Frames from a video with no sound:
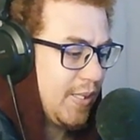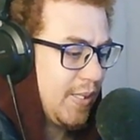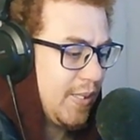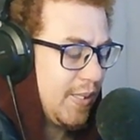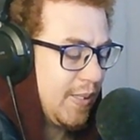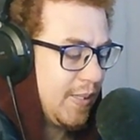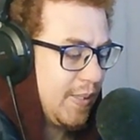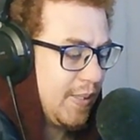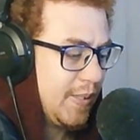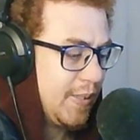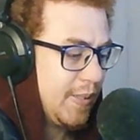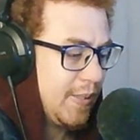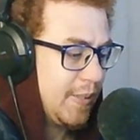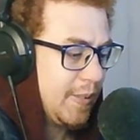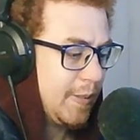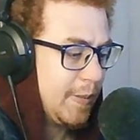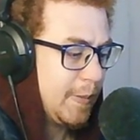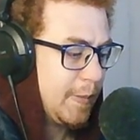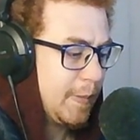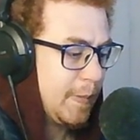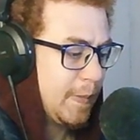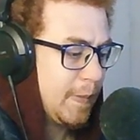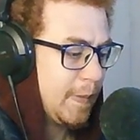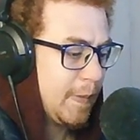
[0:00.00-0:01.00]

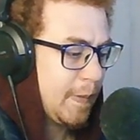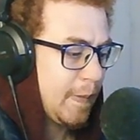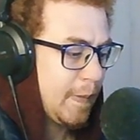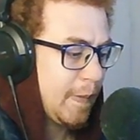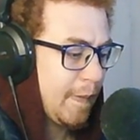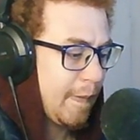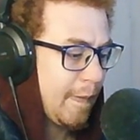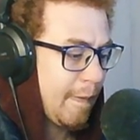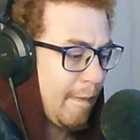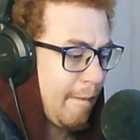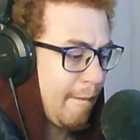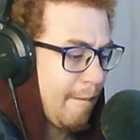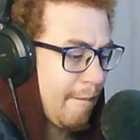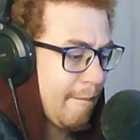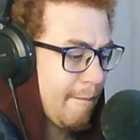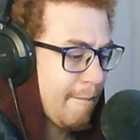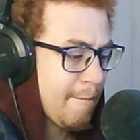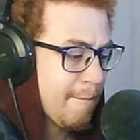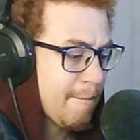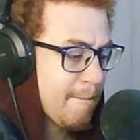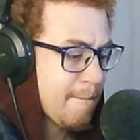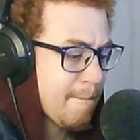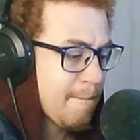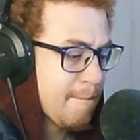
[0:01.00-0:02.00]

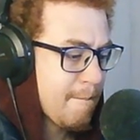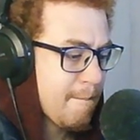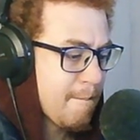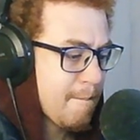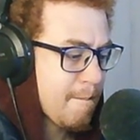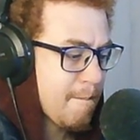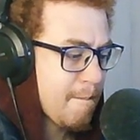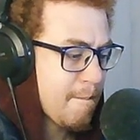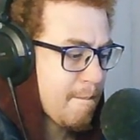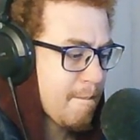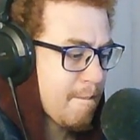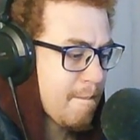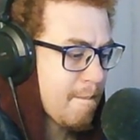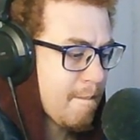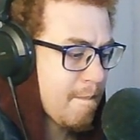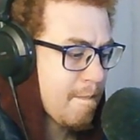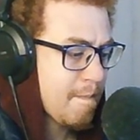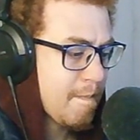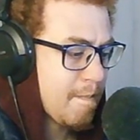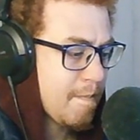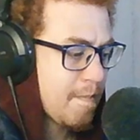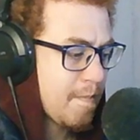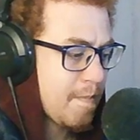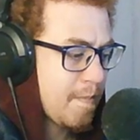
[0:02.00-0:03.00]

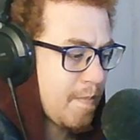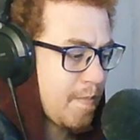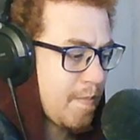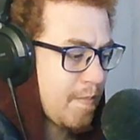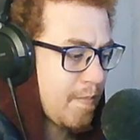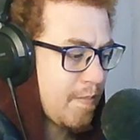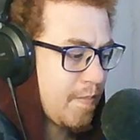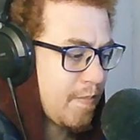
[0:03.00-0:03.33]
Nothing is said.